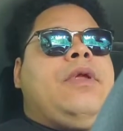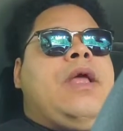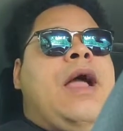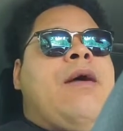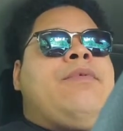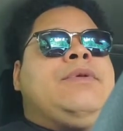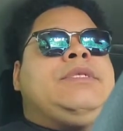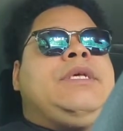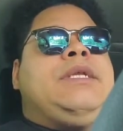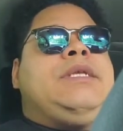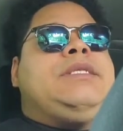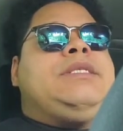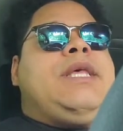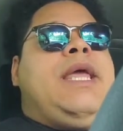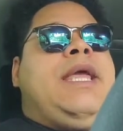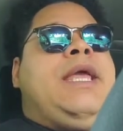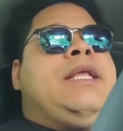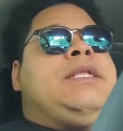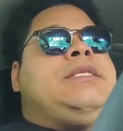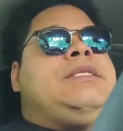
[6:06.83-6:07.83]
I was going to
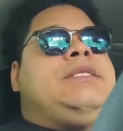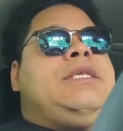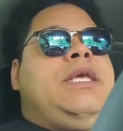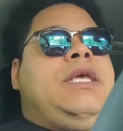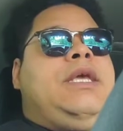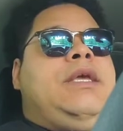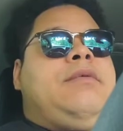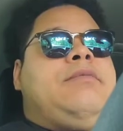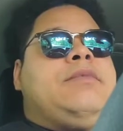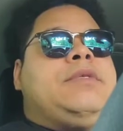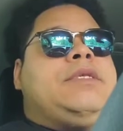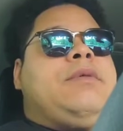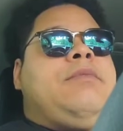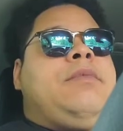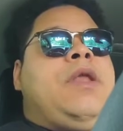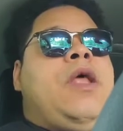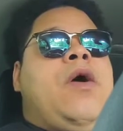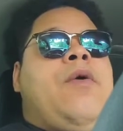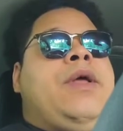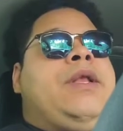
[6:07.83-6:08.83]
say it seems,
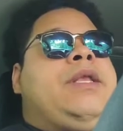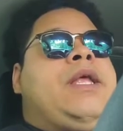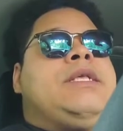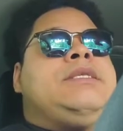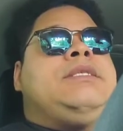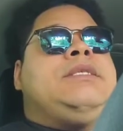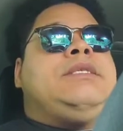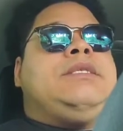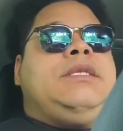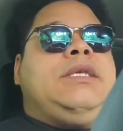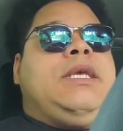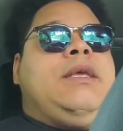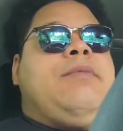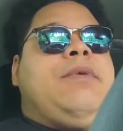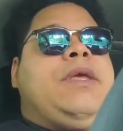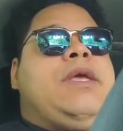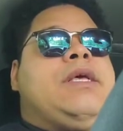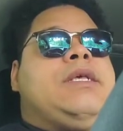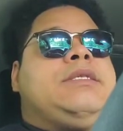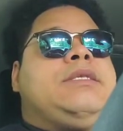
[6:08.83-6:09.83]
no, it doesn't seem,
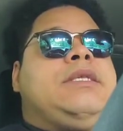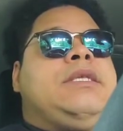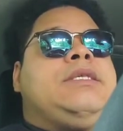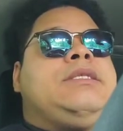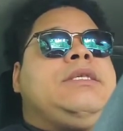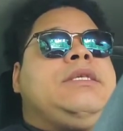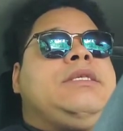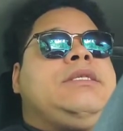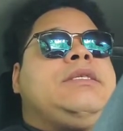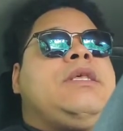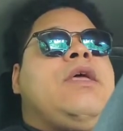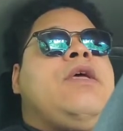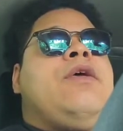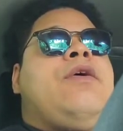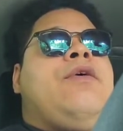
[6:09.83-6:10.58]
because this is